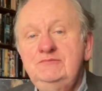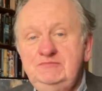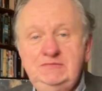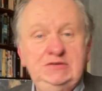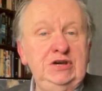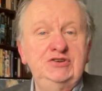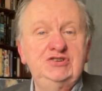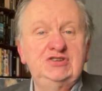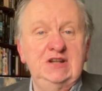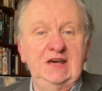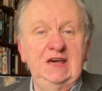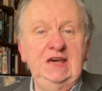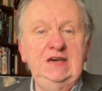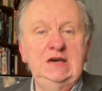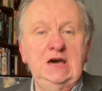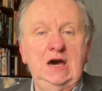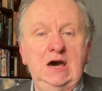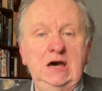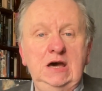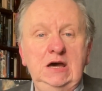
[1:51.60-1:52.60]

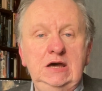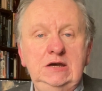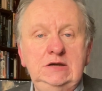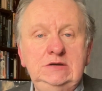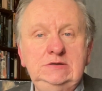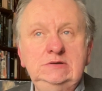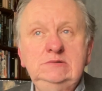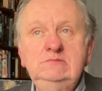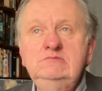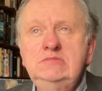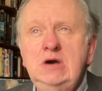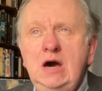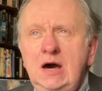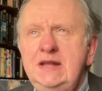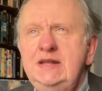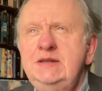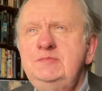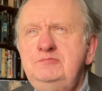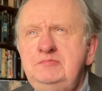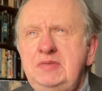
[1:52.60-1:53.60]
Usually,
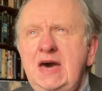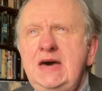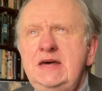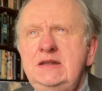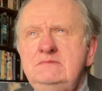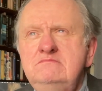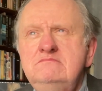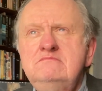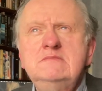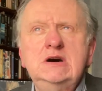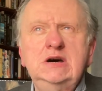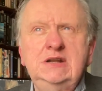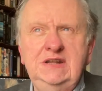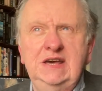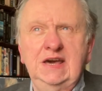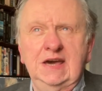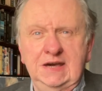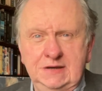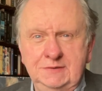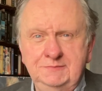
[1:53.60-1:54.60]
I'd bet
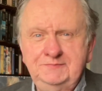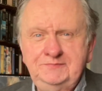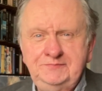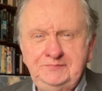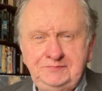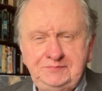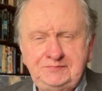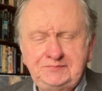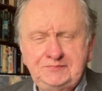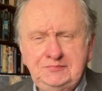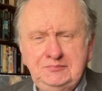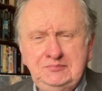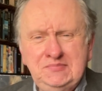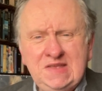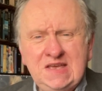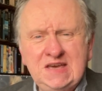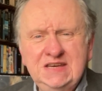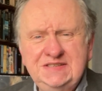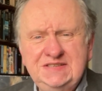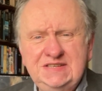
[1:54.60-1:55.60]
money.
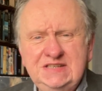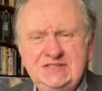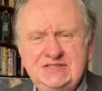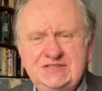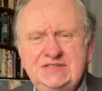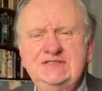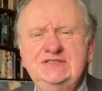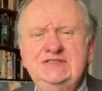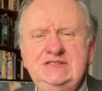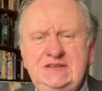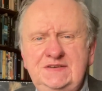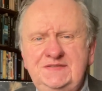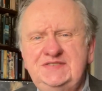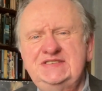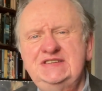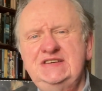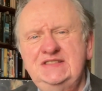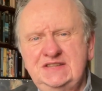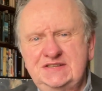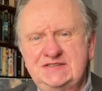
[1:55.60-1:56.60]
But since you've
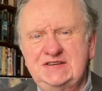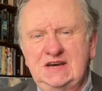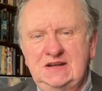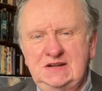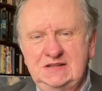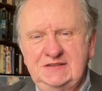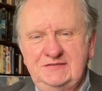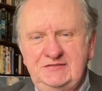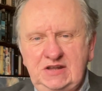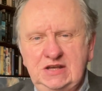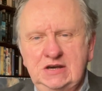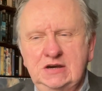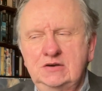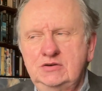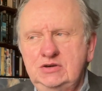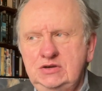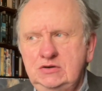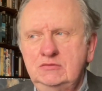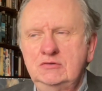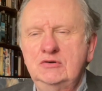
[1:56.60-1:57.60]
seen the title of the video,
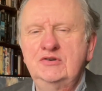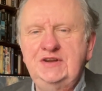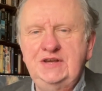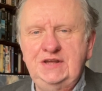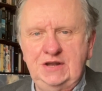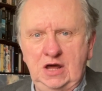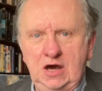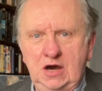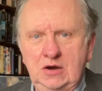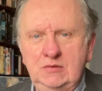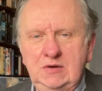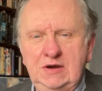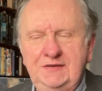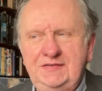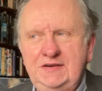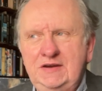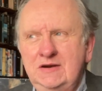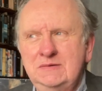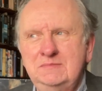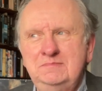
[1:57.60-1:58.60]
you already know
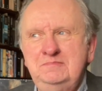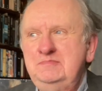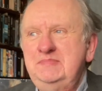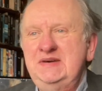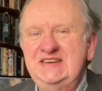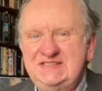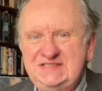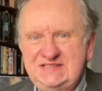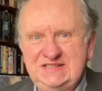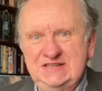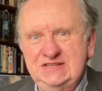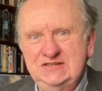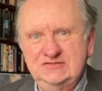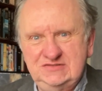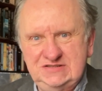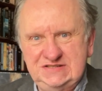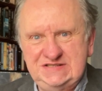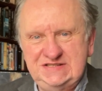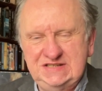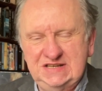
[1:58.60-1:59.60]
if you're a bit
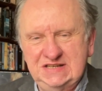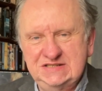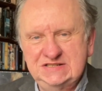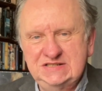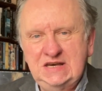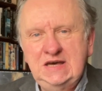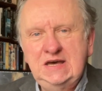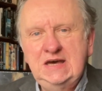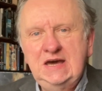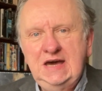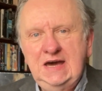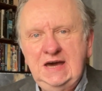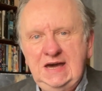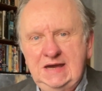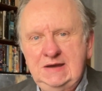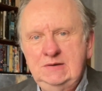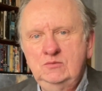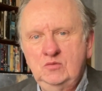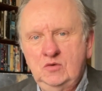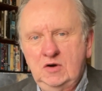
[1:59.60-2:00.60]
interested
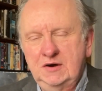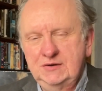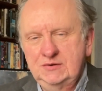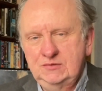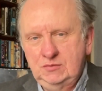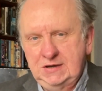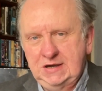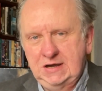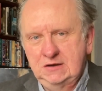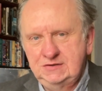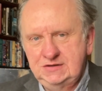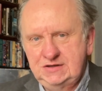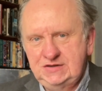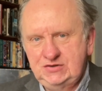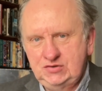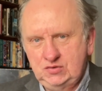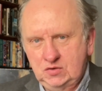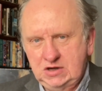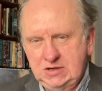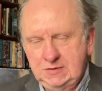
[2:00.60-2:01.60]
in what we're going to
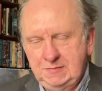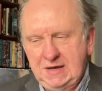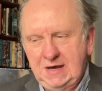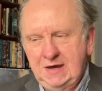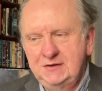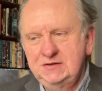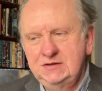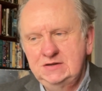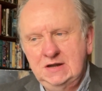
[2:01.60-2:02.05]
talk about.